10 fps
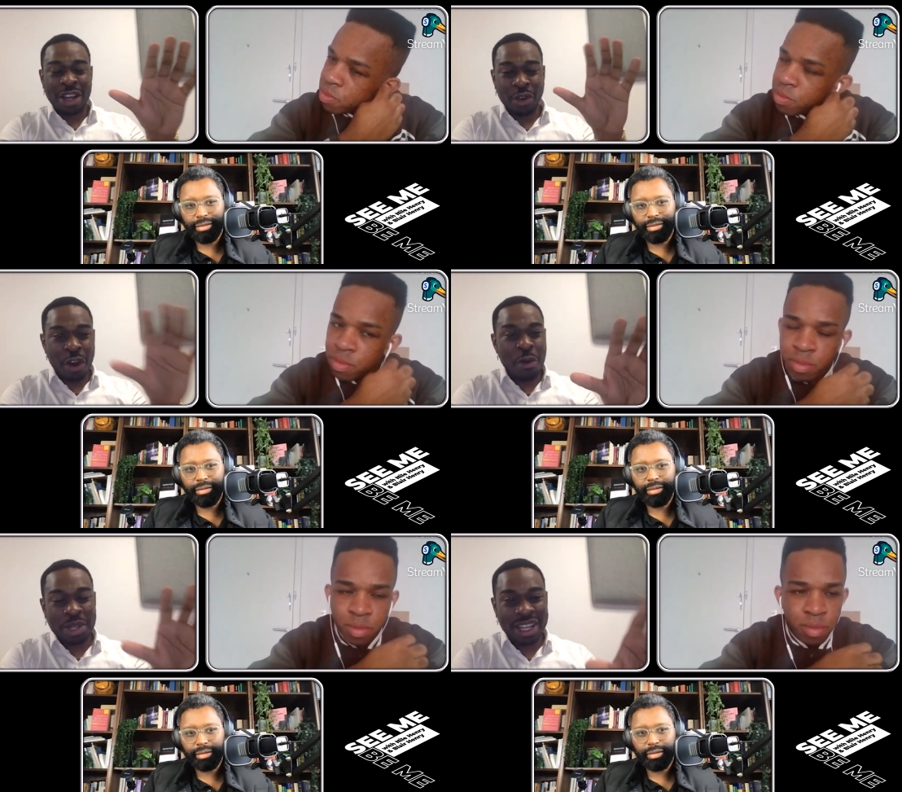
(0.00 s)

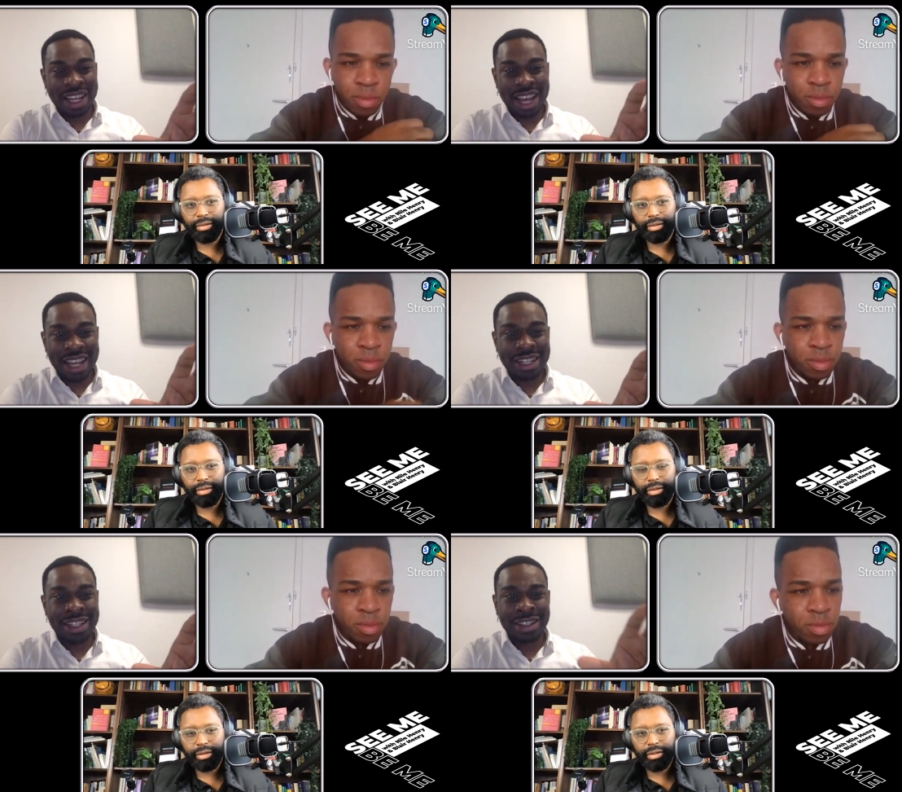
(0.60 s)
Speaker 1: growing up as a
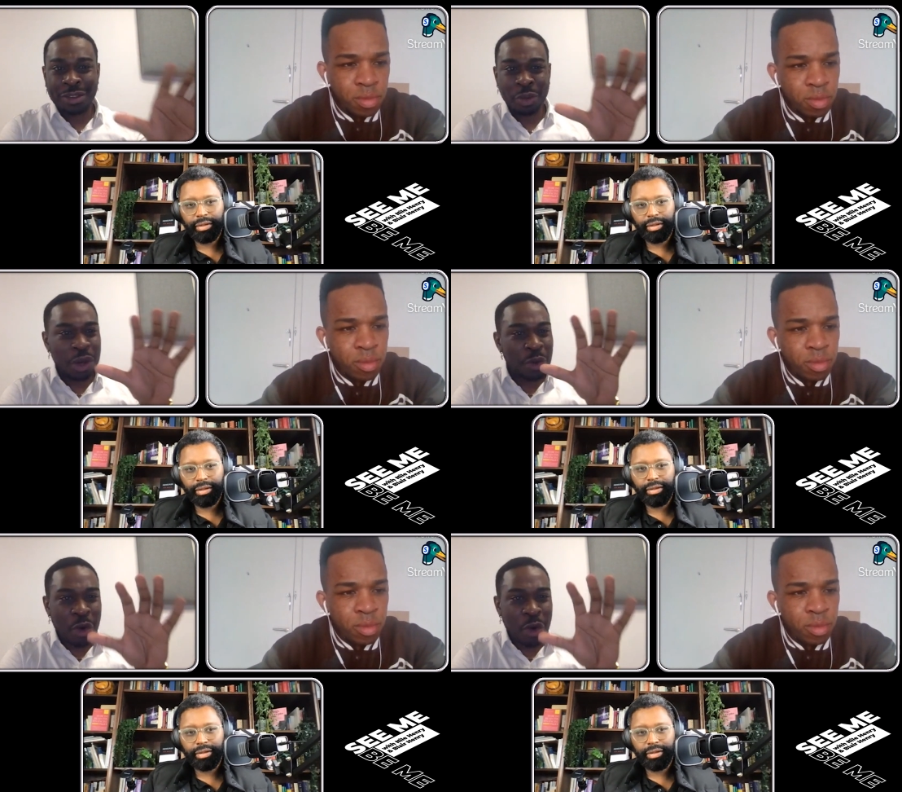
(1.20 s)
kid, we